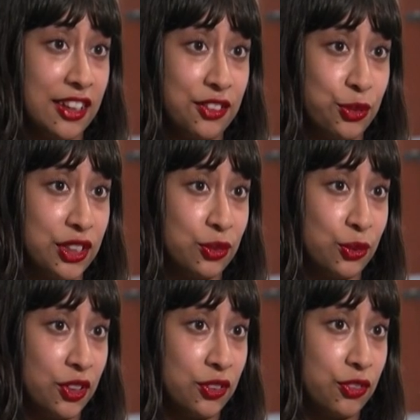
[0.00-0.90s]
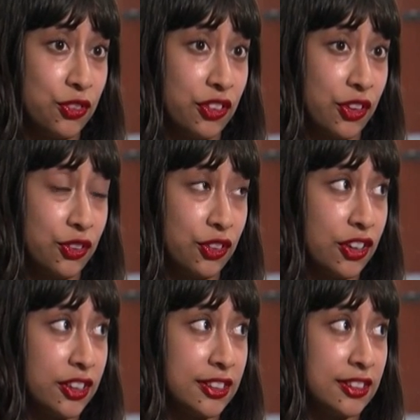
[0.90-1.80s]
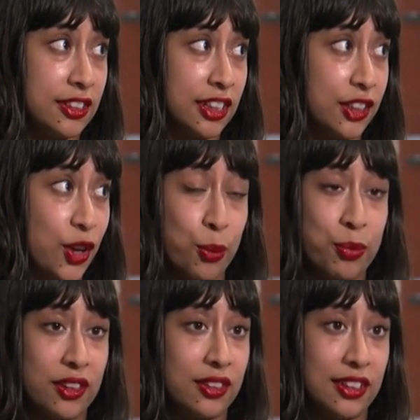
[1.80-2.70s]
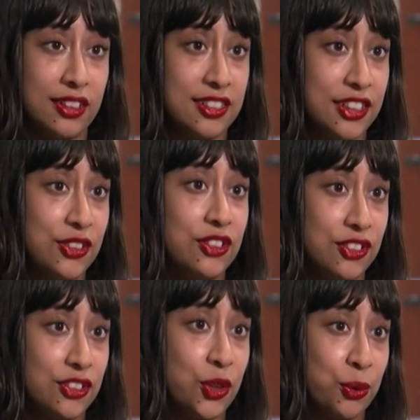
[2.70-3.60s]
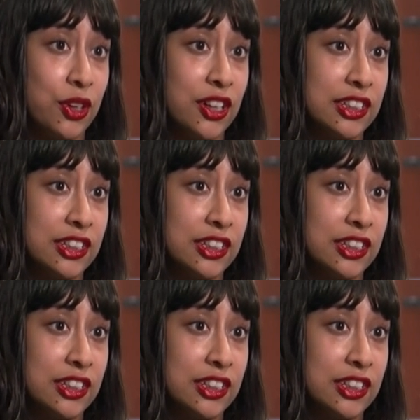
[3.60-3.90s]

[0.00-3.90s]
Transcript: as a resource for the local artists, and I hope that it continues to show work.